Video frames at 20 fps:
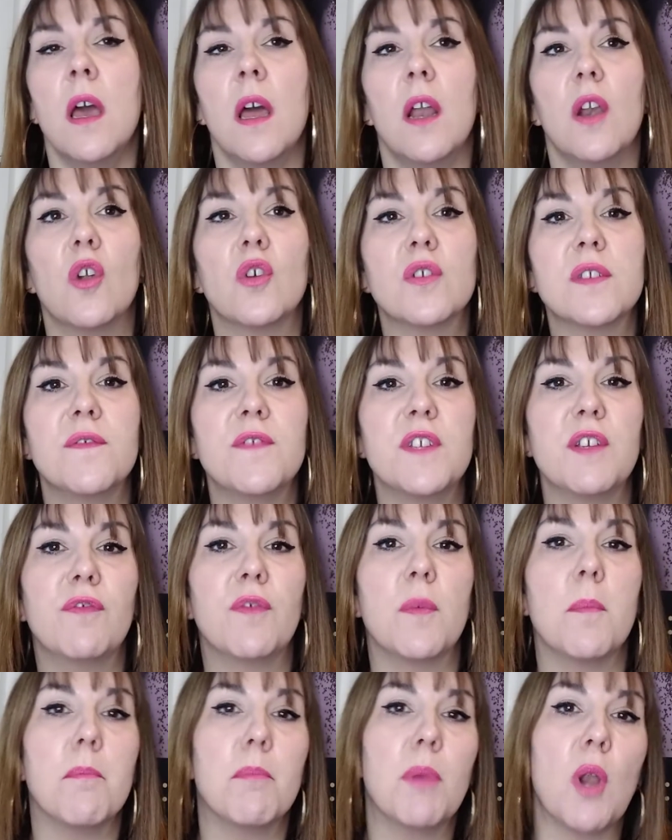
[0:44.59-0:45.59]
lots of
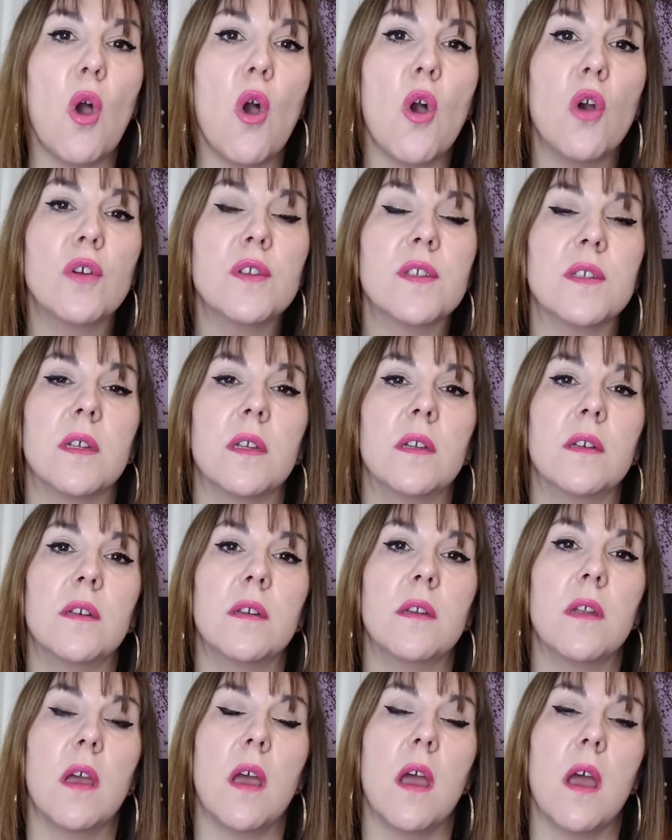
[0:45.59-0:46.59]
different blogs
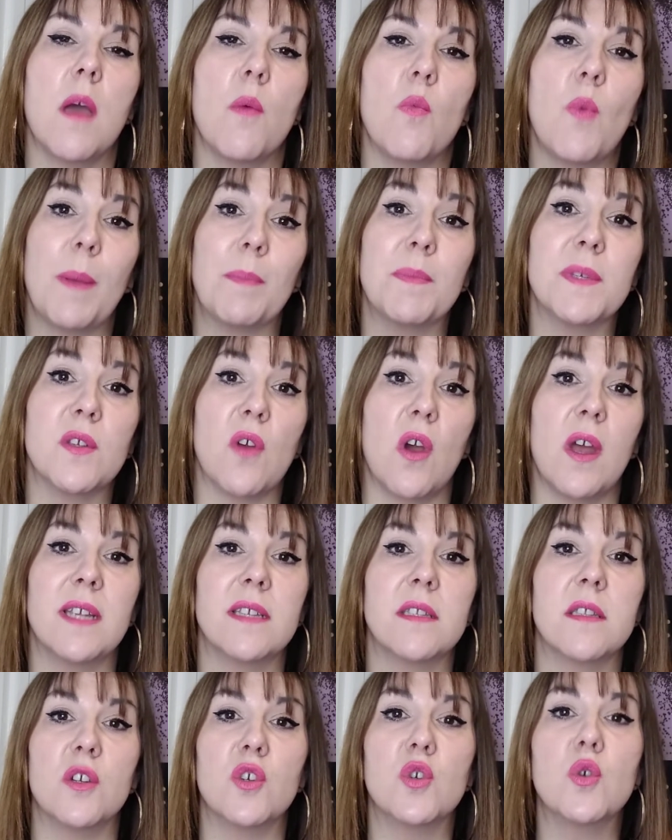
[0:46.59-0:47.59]
and
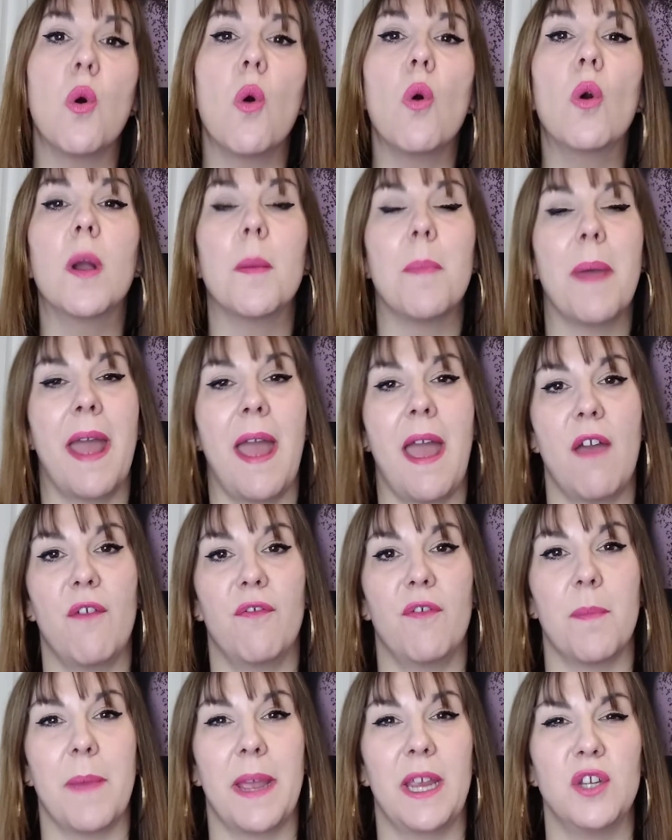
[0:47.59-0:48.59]
websites that talk about
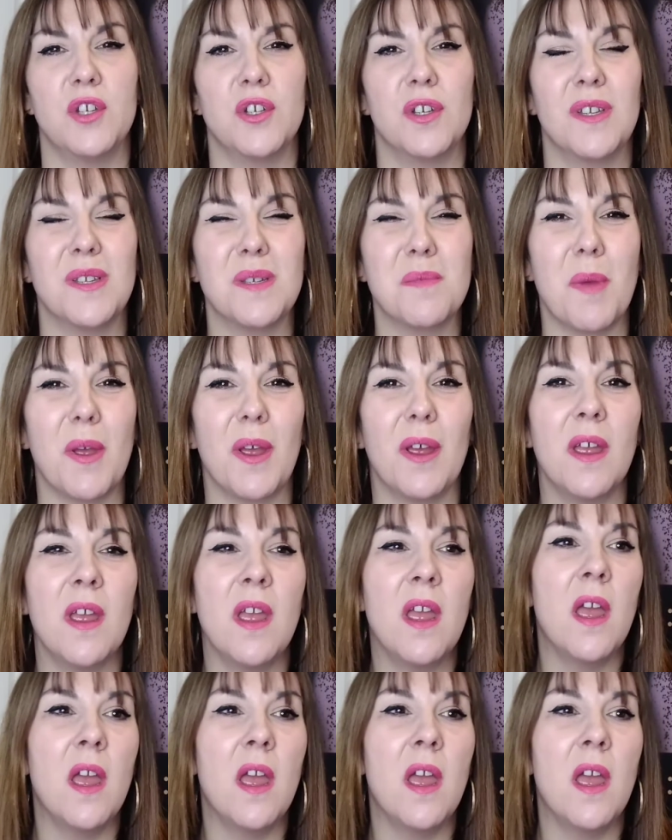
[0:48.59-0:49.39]
affirmations, but